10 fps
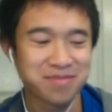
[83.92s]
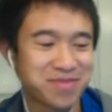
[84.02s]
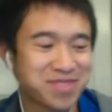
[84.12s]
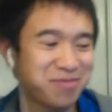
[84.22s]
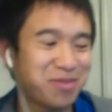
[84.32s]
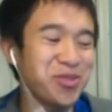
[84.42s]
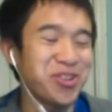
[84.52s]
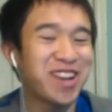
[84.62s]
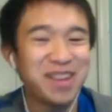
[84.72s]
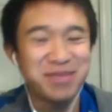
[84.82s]
Just one more
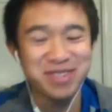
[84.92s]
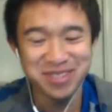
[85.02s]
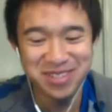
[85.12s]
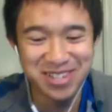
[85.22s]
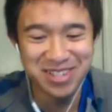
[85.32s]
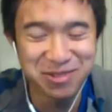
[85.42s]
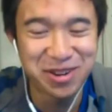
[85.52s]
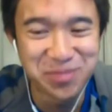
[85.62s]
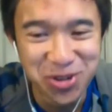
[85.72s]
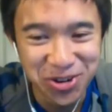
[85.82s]
game. Just
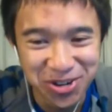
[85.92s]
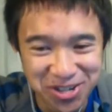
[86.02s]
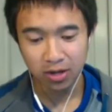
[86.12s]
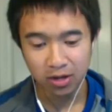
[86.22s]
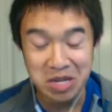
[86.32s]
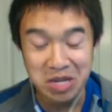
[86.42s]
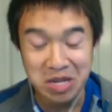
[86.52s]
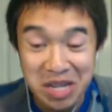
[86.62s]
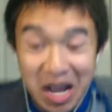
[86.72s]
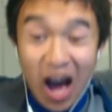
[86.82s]
one more.
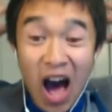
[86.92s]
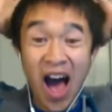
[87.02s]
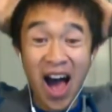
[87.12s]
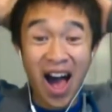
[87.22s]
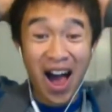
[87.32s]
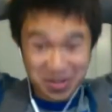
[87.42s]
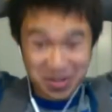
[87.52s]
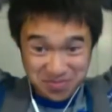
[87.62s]
Ah!